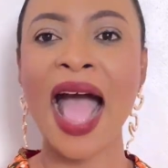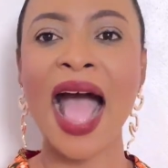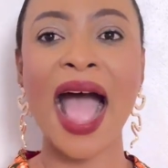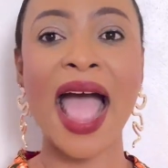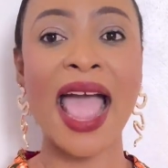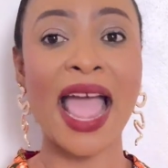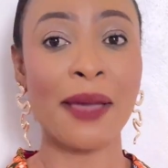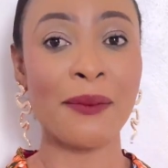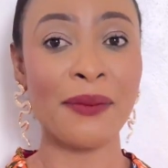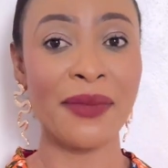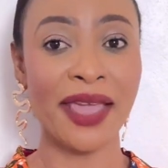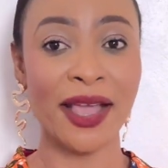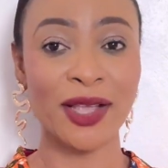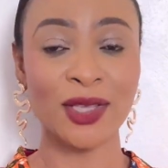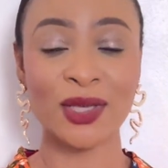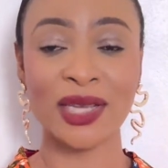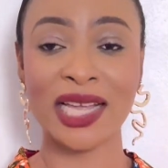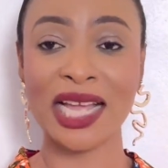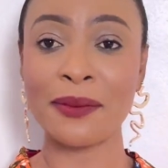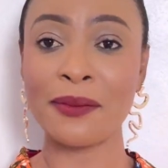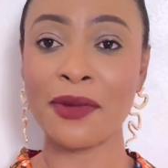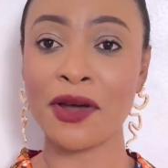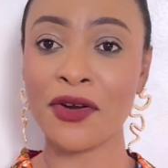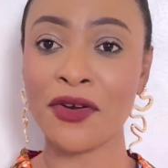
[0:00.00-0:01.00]
I am yet to
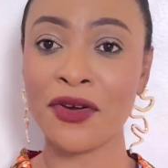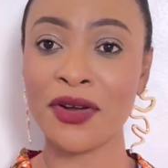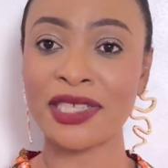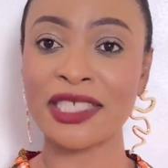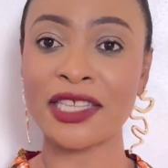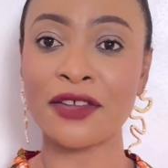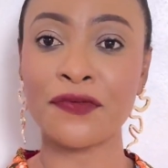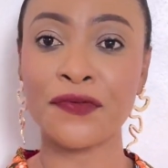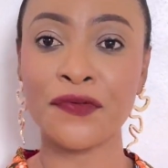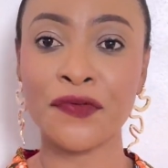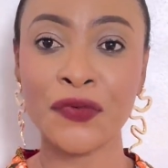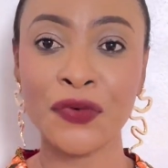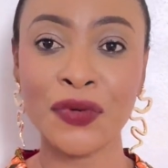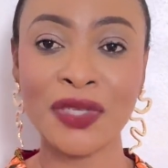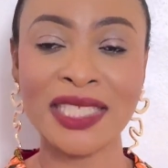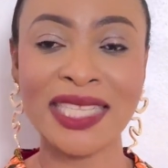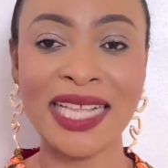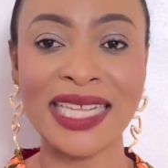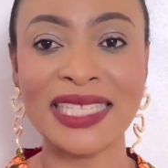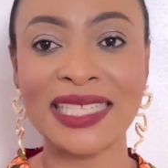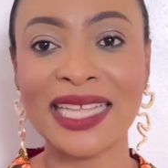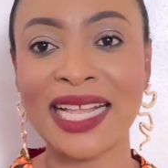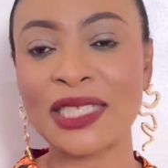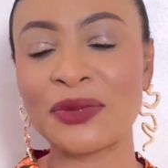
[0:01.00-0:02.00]
come across a fruit
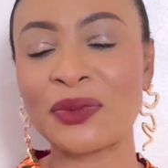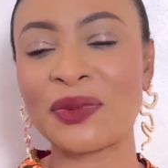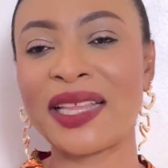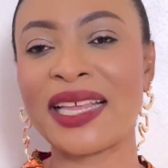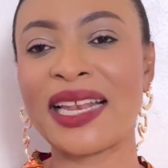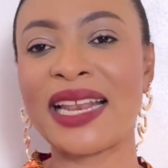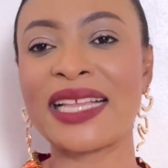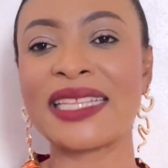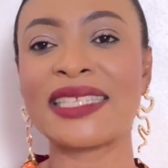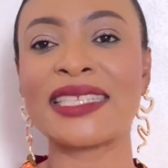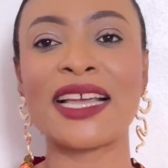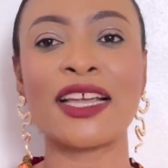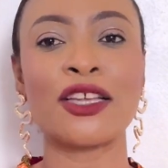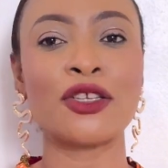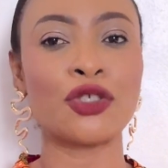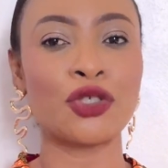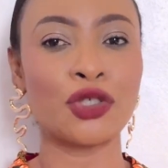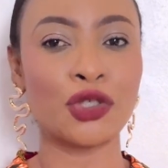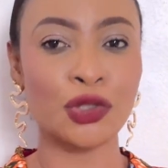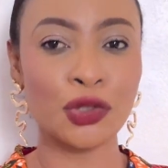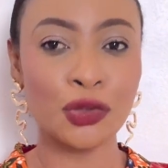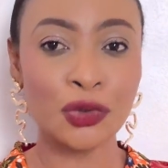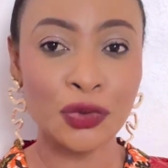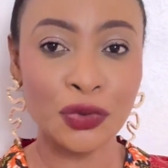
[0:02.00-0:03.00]
that starts with the letter
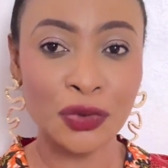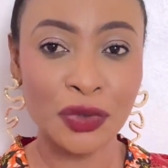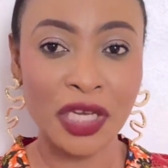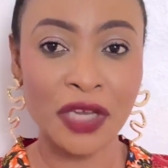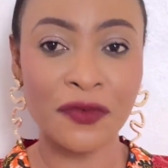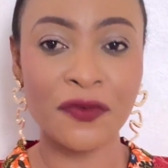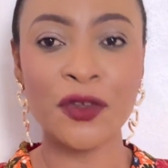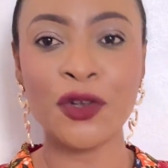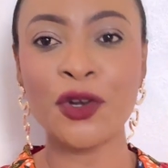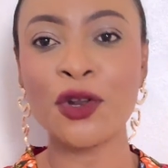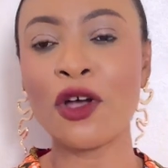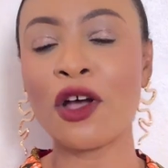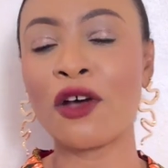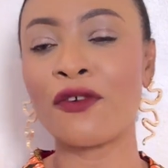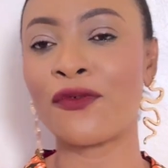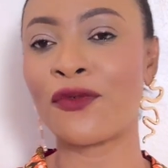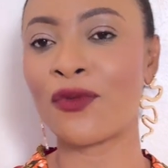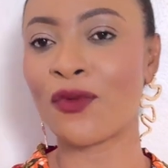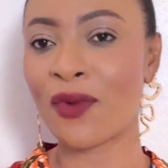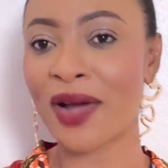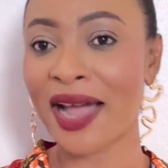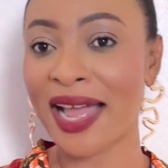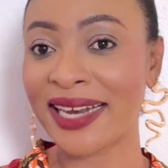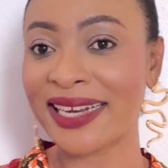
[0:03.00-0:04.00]
U. If you know of
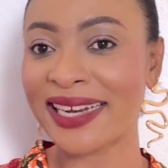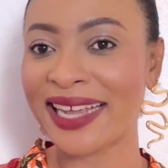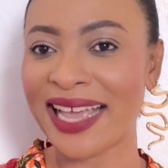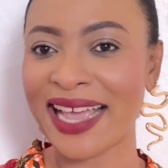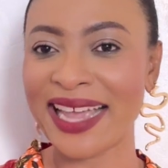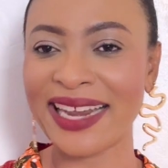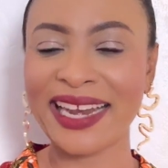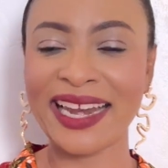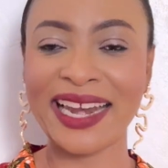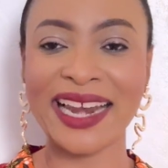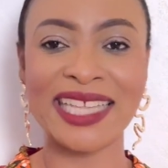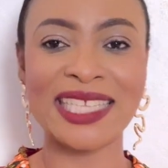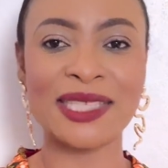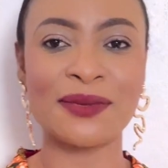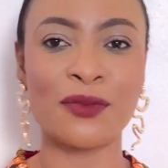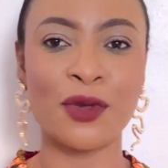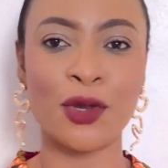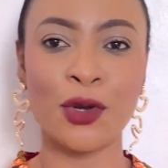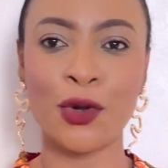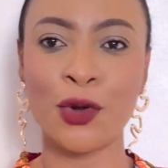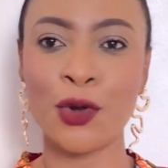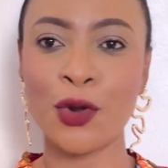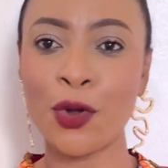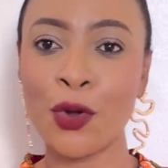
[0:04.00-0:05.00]
one, kindly let me
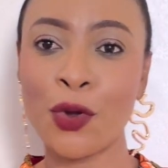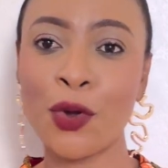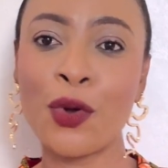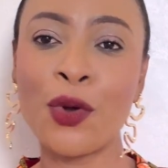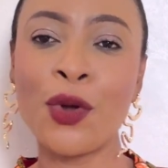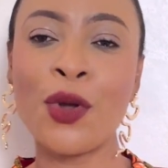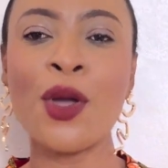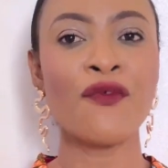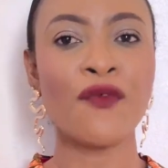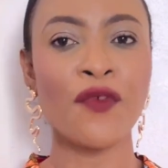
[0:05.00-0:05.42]
know.